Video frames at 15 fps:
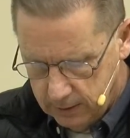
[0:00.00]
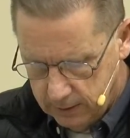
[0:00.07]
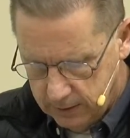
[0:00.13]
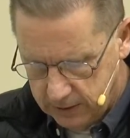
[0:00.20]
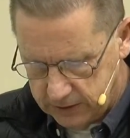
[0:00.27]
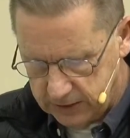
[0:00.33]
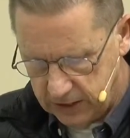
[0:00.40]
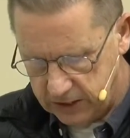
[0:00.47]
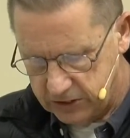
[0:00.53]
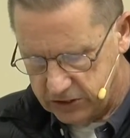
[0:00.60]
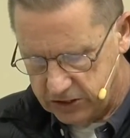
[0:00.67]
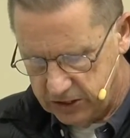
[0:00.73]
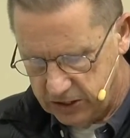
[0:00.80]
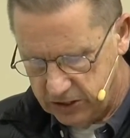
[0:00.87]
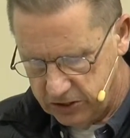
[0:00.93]
The text
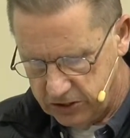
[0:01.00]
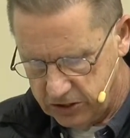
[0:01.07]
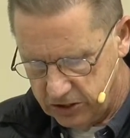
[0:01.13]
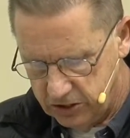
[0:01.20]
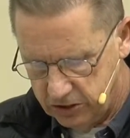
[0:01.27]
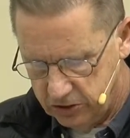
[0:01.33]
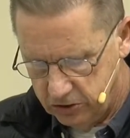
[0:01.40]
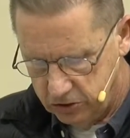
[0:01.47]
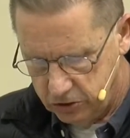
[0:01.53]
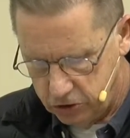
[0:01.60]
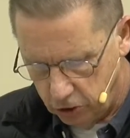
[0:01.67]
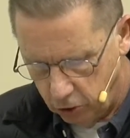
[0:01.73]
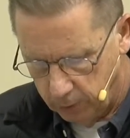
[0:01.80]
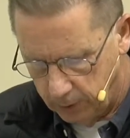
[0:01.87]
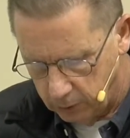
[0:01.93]
says
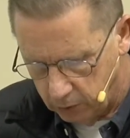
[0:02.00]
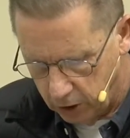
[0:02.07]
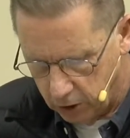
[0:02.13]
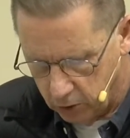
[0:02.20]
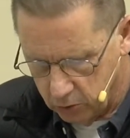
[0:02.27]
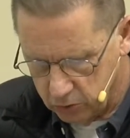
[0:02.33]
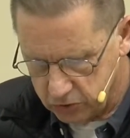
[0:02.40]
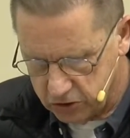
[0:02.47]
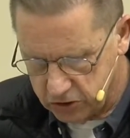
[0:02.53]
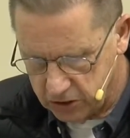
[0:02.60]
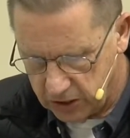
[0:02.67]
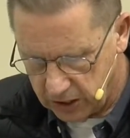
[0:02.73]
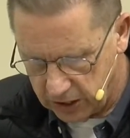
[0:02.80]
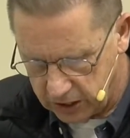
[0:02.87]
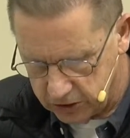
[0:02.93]
Job arose
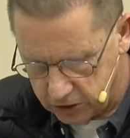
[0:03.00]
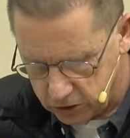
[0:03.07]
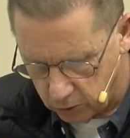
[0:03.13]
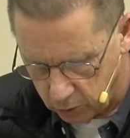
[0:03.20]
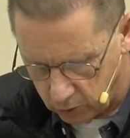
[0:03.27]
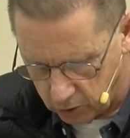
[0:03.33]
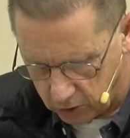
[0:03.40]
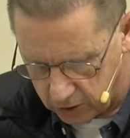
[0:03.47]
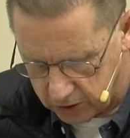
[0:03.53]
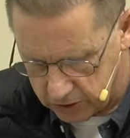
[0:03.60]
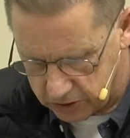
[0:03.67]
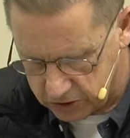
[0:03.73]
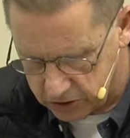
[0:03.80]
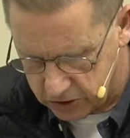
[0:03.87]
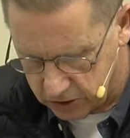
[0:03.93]
and tore
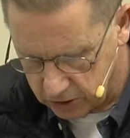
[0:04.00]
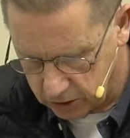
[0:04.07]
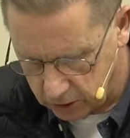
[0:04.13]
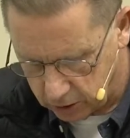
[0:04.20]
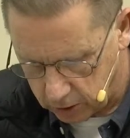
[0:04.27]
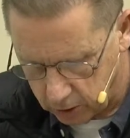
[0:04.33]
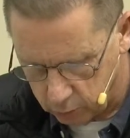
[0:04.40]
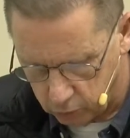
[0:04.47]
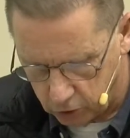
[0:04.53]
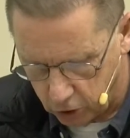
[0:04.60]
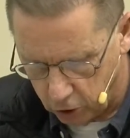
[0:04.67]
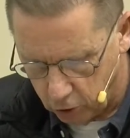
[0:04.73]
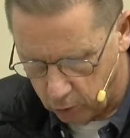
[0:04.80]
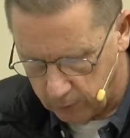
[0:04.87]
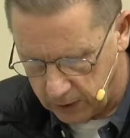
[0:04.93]
his
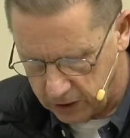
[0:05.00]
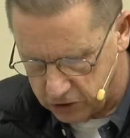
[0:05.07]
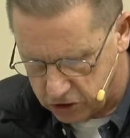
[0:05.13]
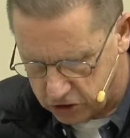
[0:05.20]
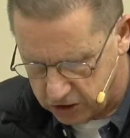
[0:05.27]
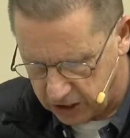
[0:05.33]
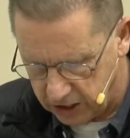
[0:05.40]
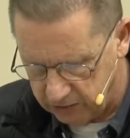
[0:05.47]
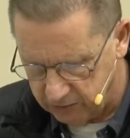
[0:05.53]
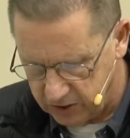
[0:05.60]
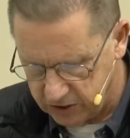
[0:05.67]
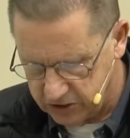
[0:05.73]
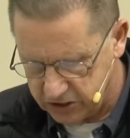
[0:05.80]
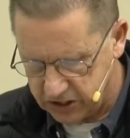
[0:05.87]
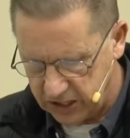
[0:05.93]
robe and shaved
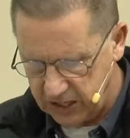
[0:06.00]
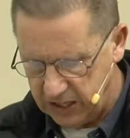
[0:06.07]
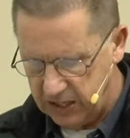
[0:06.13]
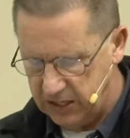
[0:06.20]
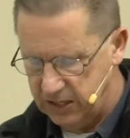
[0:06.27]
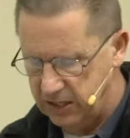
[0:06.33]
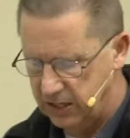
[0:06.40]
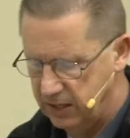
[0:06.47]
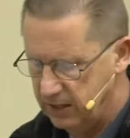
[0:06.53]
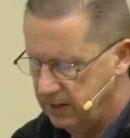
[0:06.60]
his head.